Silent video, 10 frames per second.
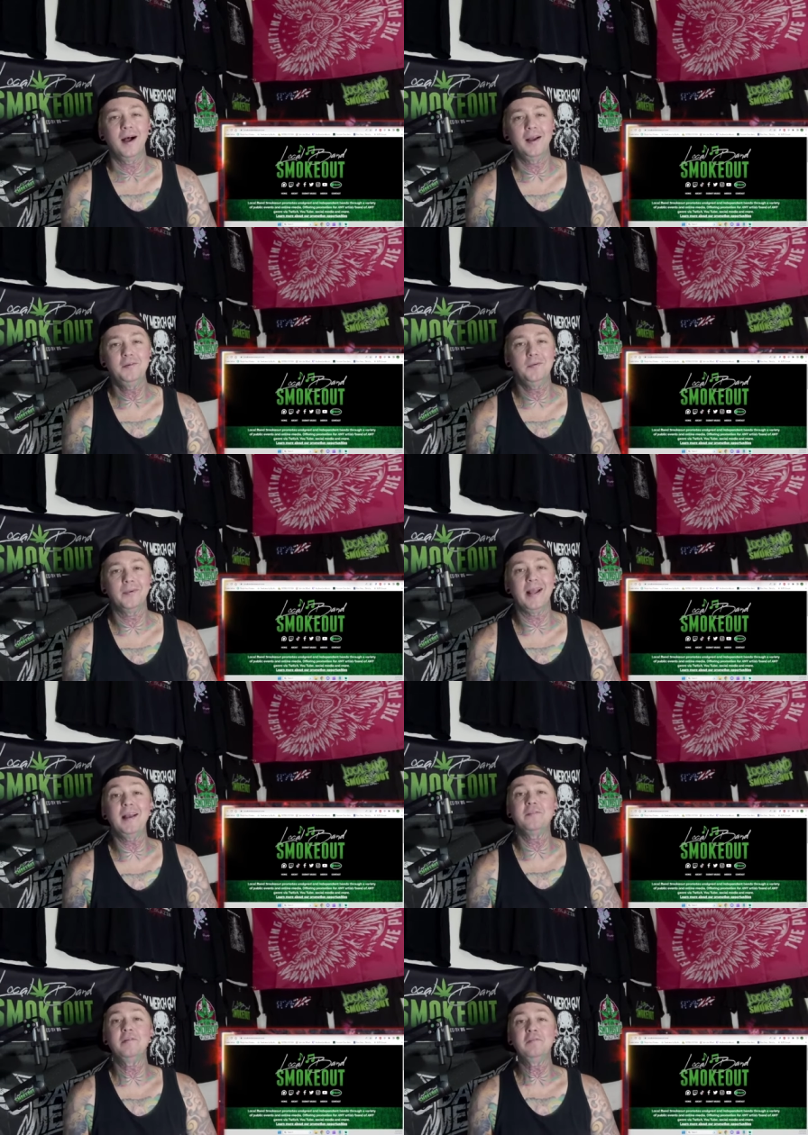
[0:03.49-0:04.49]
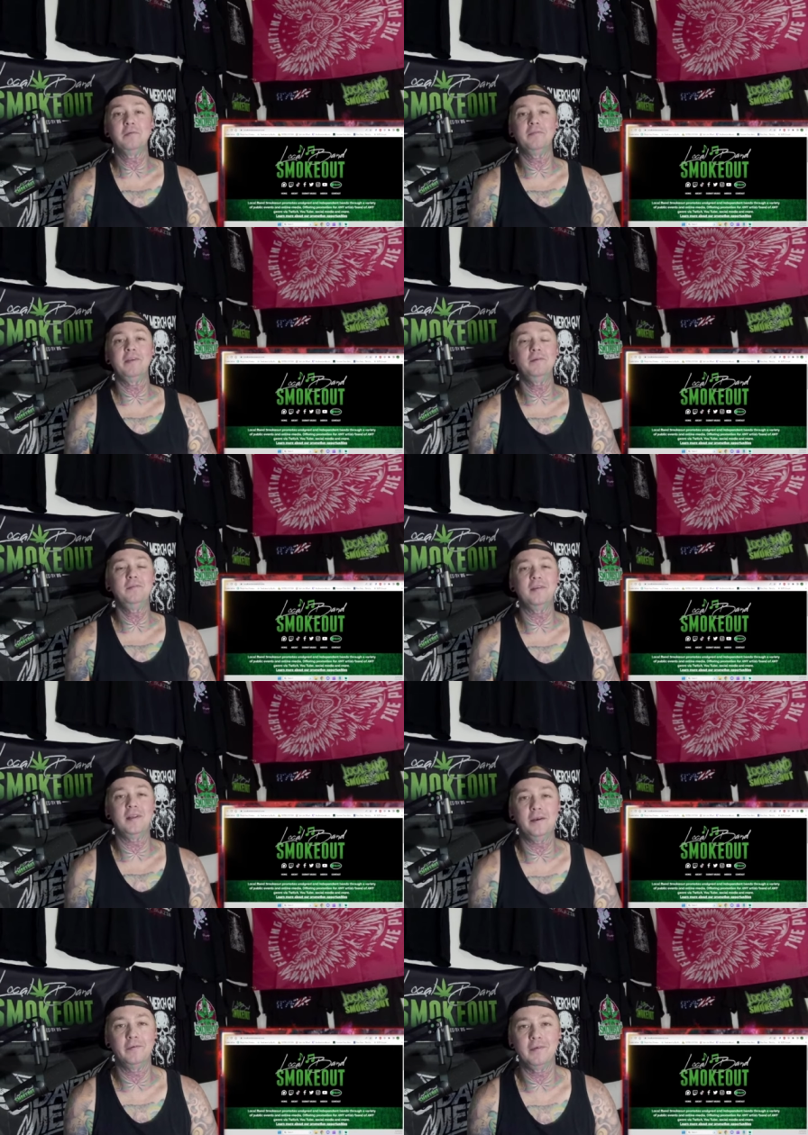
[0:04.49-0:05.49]
I do reactions, reviews, and
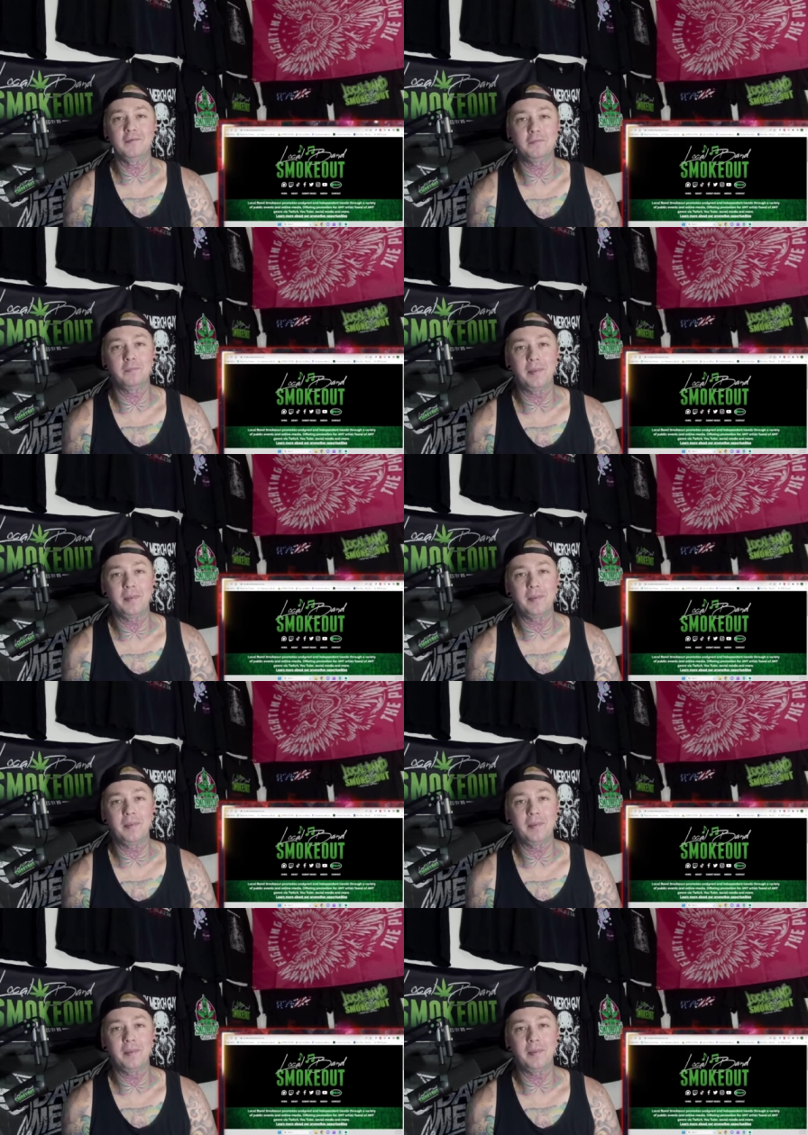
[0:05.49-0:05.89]
interviews with